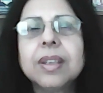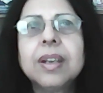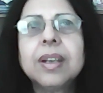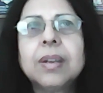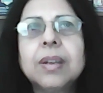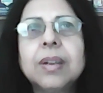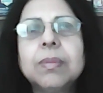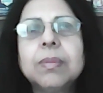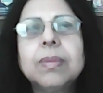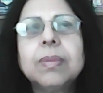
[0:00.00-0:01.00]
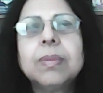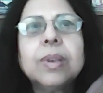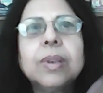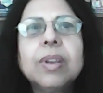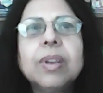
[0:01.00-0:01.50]
Um,
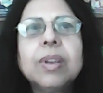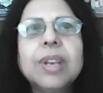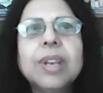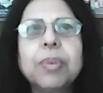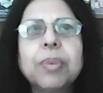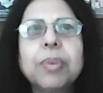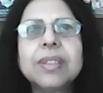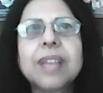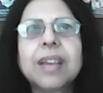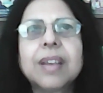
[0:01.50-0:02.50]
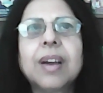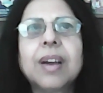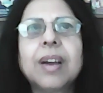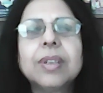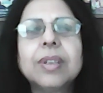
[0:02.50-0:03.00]
he really brings that
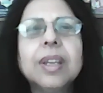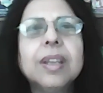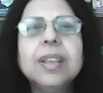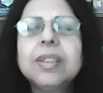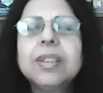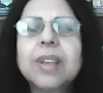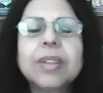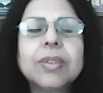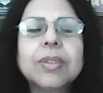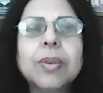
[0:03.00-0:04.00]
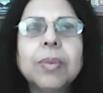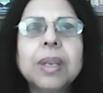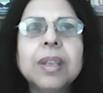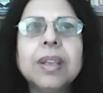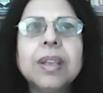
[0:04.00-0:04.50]
out. He's got so
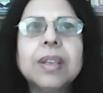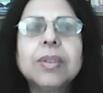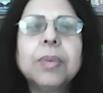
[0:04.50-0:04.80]
many